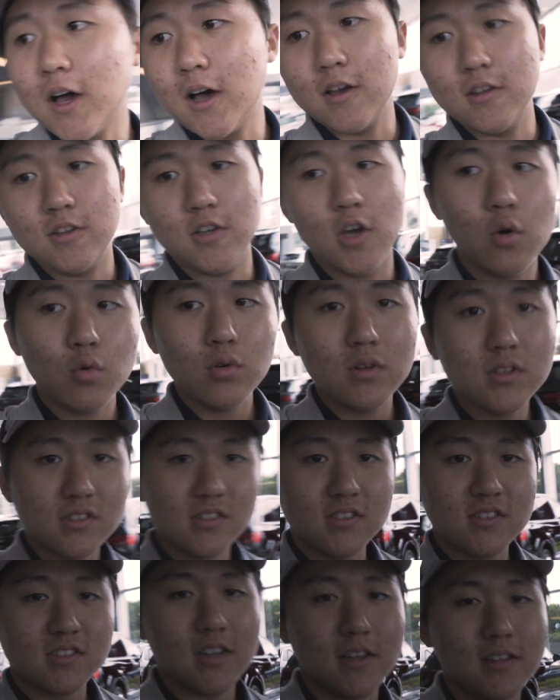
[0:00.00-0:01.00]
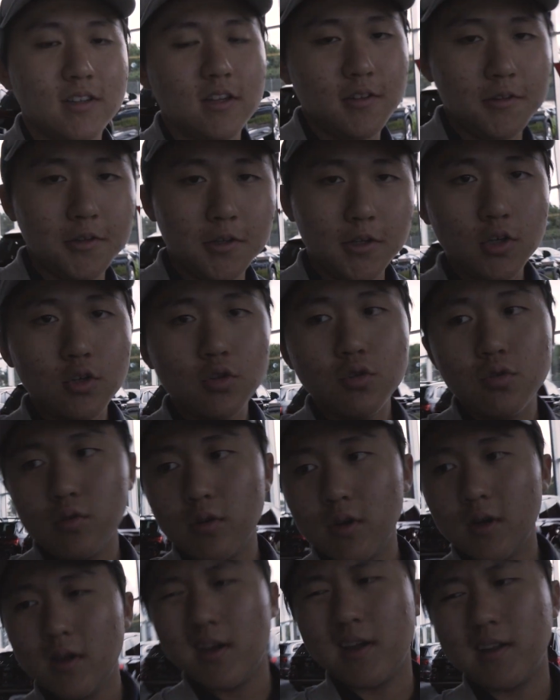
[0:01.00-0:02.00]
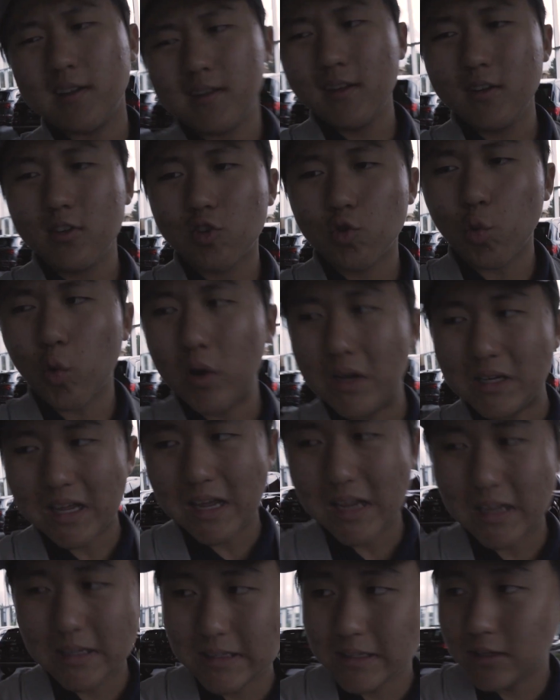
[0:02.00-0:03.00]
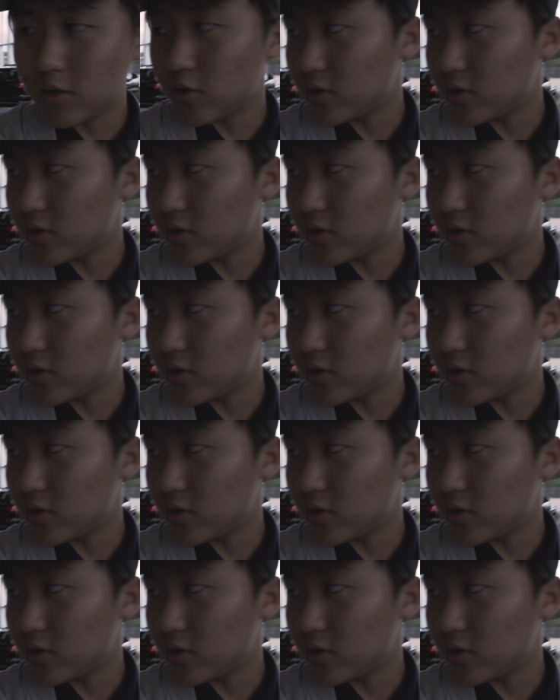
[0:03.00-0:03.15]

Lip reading: Ioan is inside the new, I think 2018